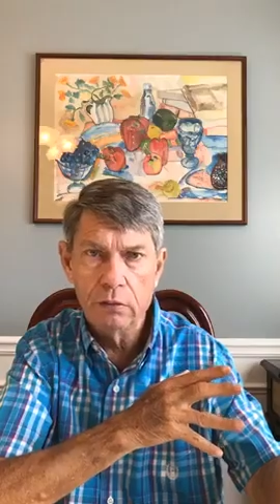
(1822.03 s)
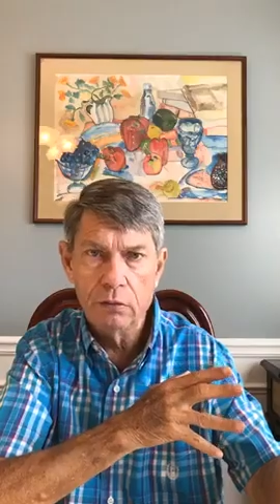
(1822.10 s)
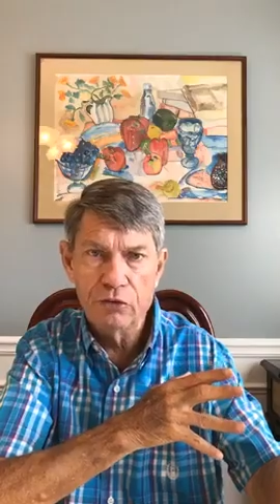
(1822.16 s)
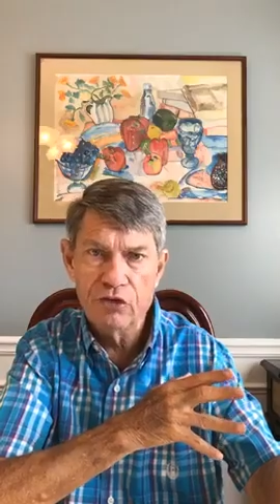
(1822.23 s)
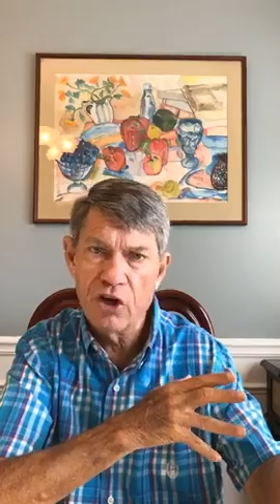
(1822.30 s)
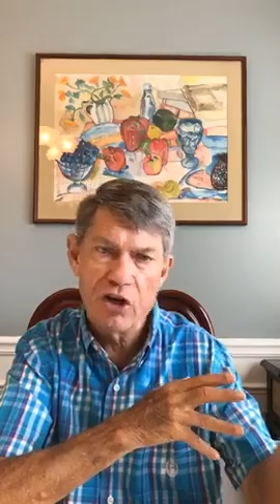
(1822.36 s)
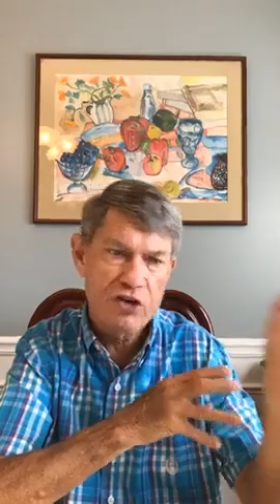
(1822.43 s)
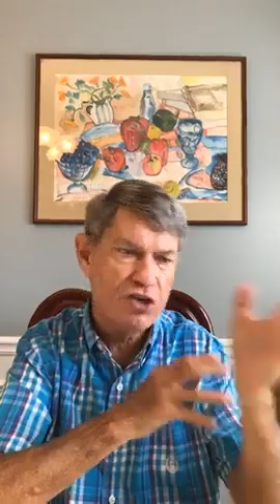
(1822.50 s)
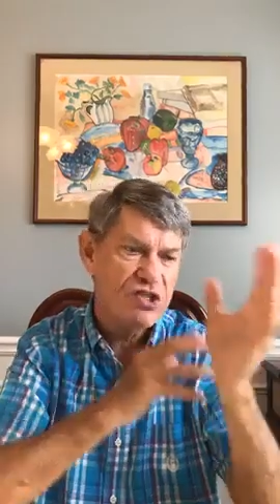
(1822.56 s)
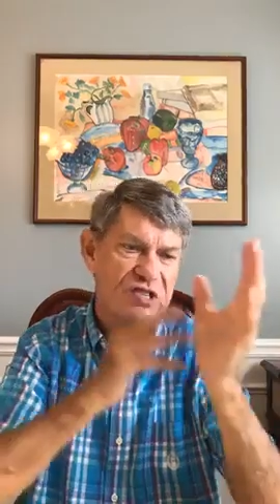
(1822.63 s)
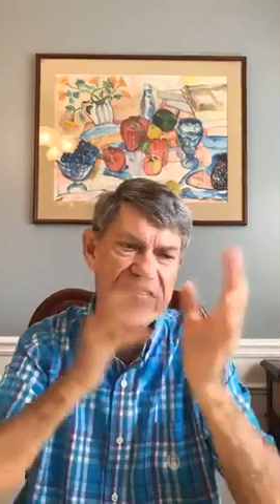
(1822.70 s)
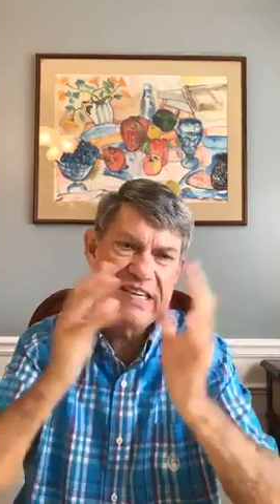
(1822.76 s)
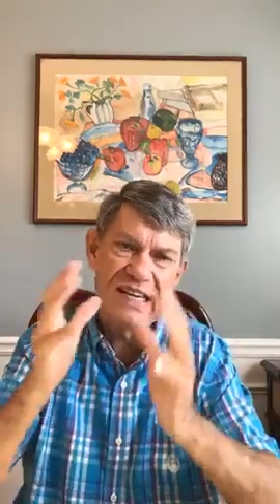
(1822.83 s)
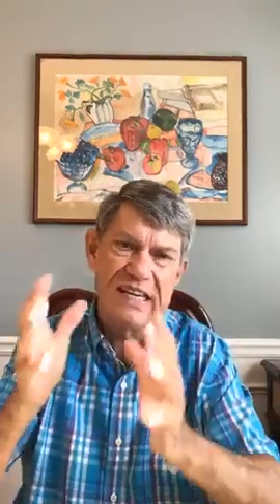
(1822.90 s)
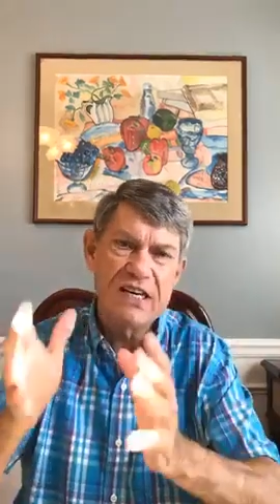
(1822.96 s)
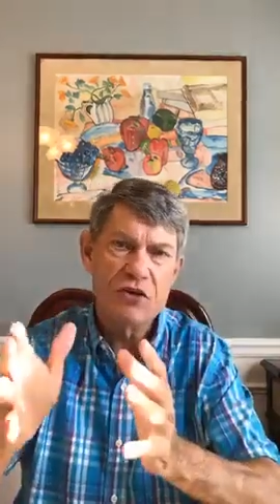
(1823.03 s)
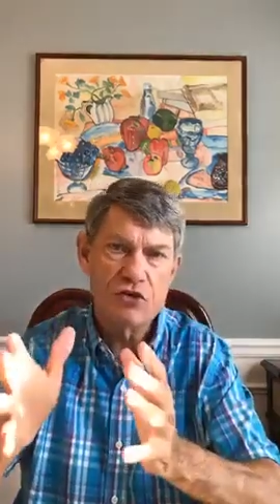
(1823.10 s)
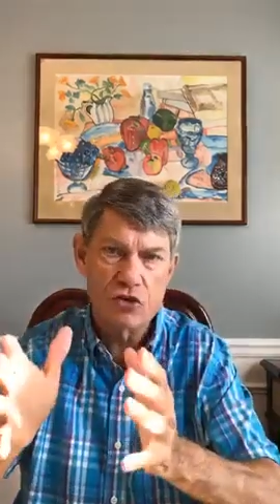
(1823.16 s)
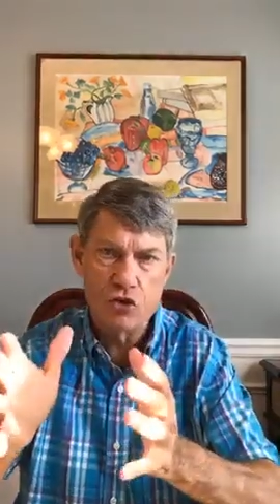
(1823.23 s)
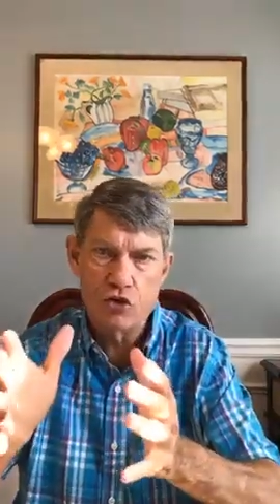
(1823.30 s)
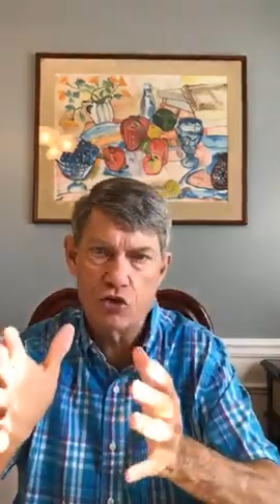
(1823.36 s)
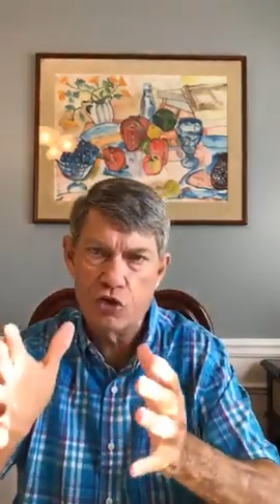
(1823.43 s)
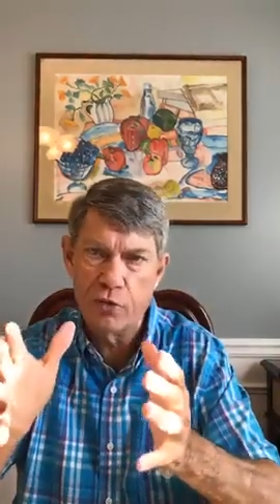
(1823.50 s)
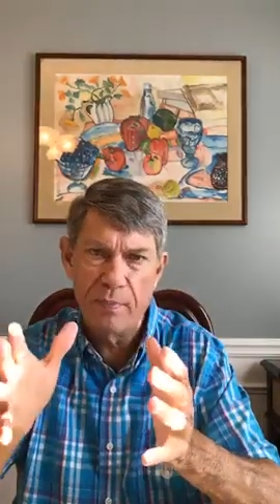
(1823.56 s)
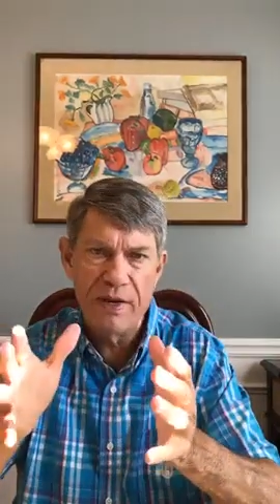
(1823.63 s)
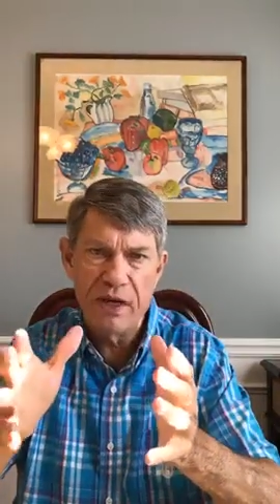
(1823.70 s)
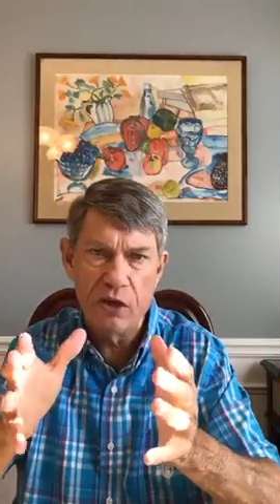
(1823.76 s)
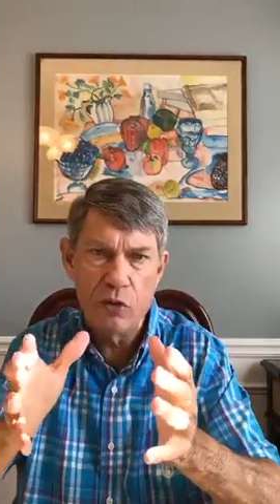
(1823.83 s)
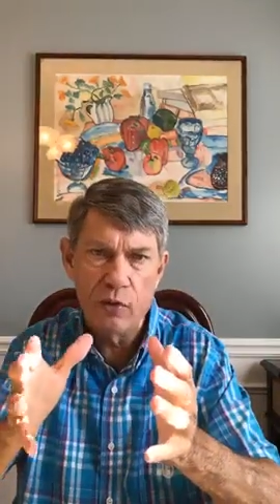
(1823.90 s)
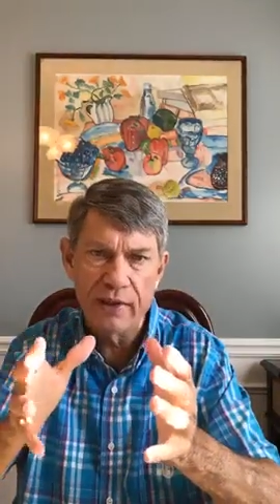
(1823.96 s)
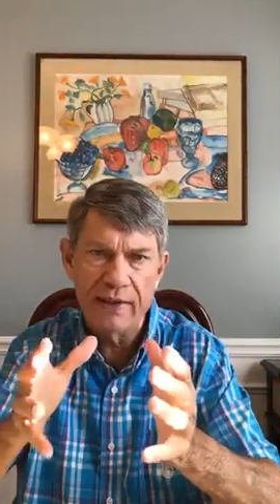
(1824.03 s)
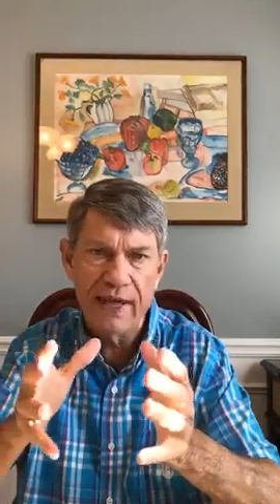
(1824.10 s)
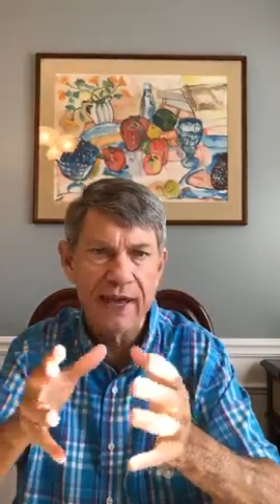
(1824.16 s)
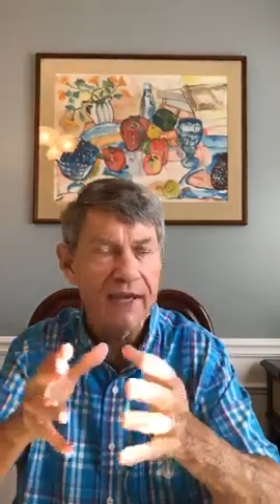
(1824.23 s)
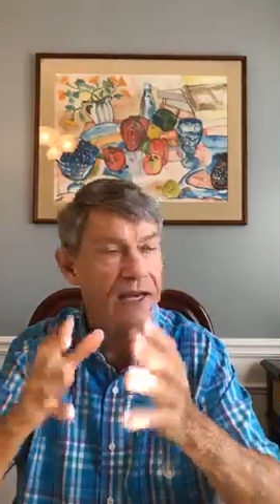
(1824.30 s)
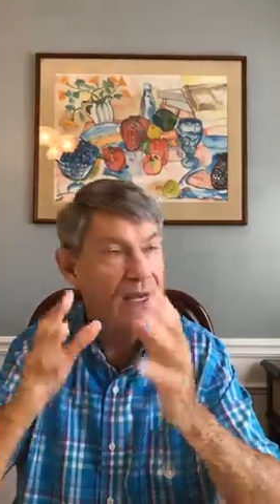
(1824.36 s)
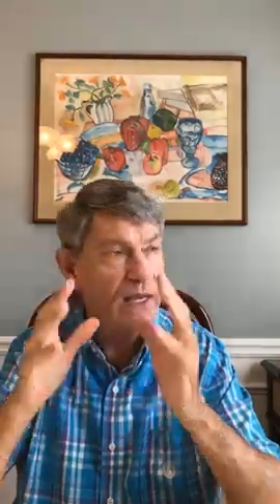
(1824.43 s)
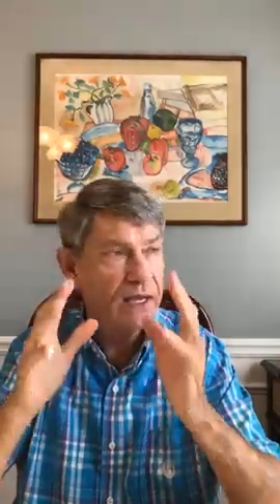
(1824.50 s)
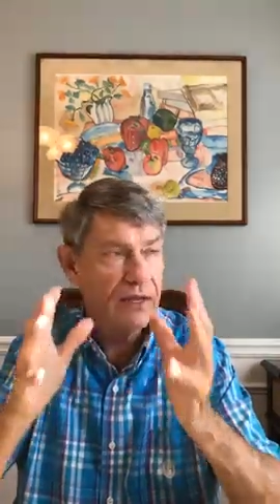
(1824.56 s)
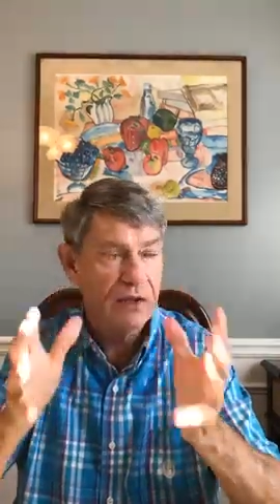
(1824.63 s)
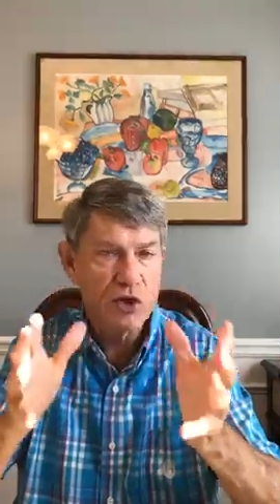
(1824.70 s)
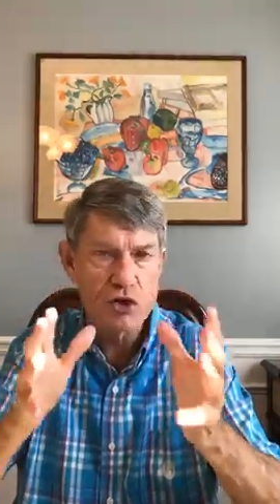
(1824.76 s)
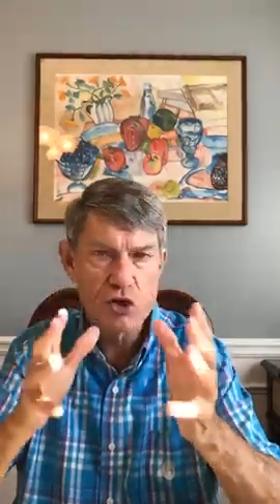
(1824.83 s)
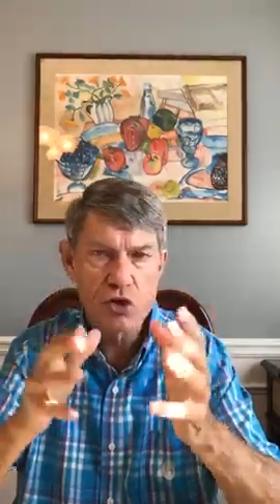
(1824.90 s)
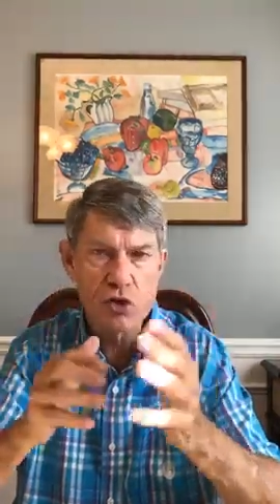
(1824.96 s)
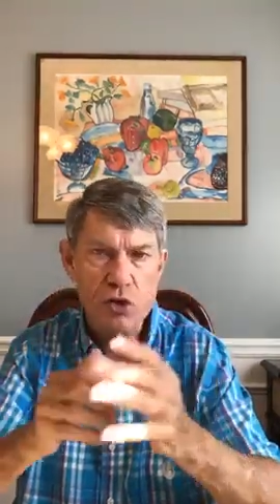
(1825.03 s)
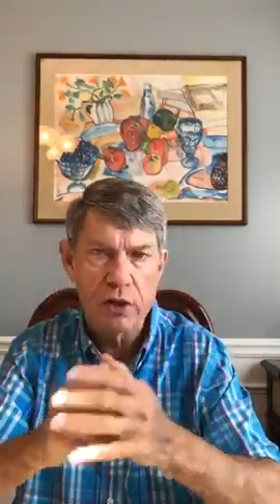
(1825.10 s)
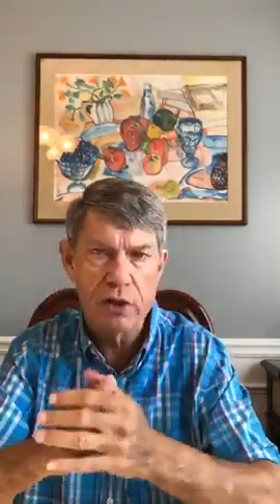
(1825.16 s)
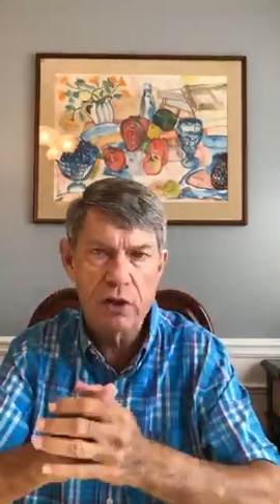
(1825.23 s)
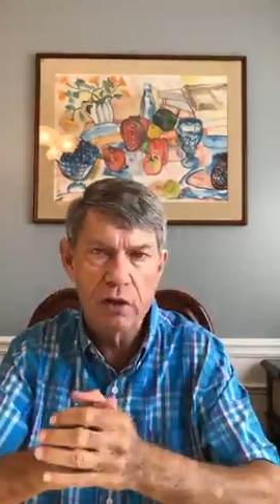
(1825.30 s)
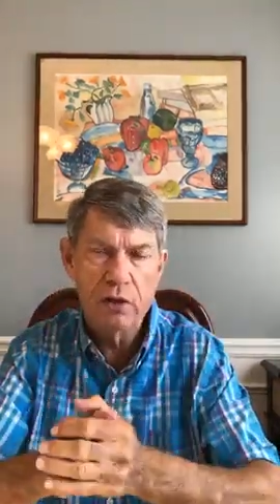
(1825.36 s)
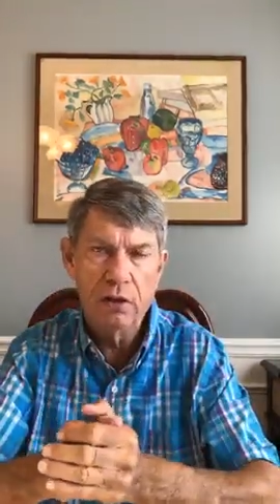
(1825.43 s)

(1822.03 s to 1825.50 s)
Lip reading: It's not just deacons who should be doing that, and they should.